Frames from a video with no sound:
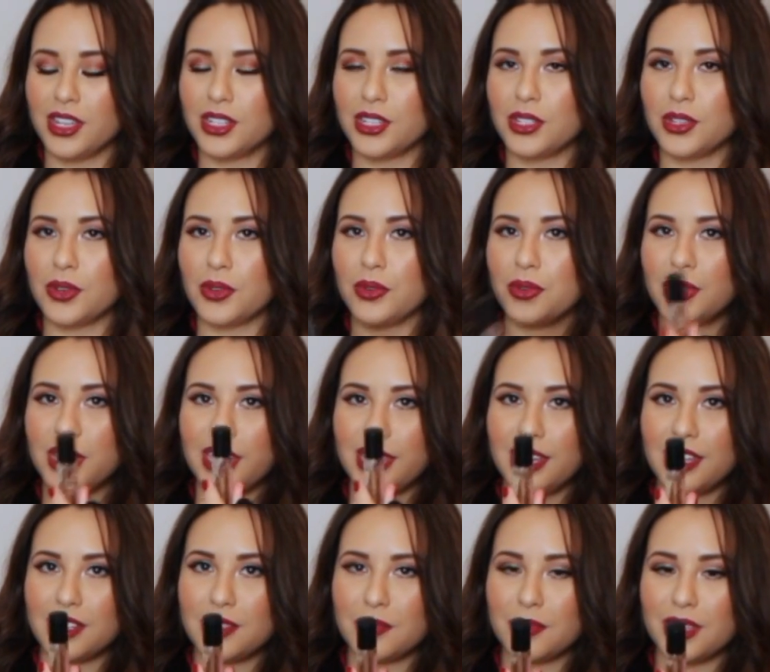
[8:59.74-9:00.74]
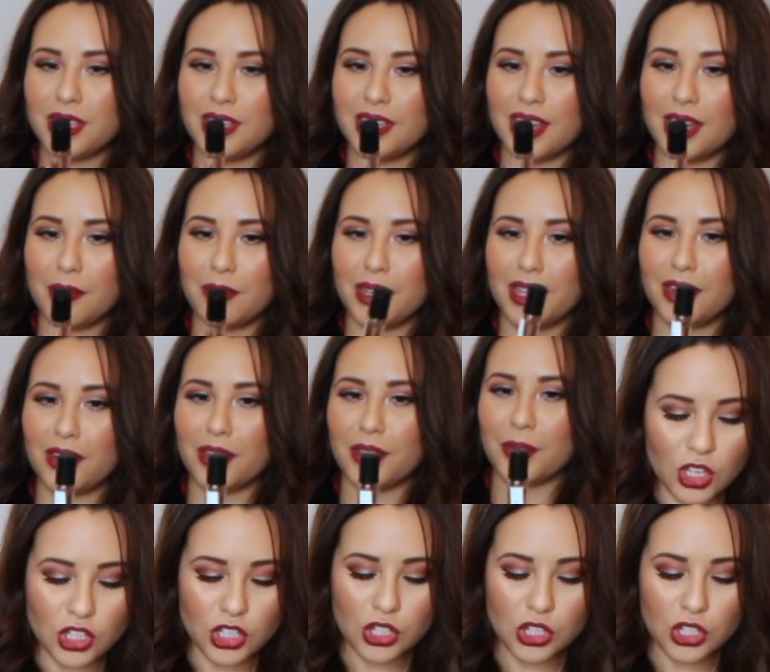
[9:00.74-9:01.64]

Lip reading: so he got me another.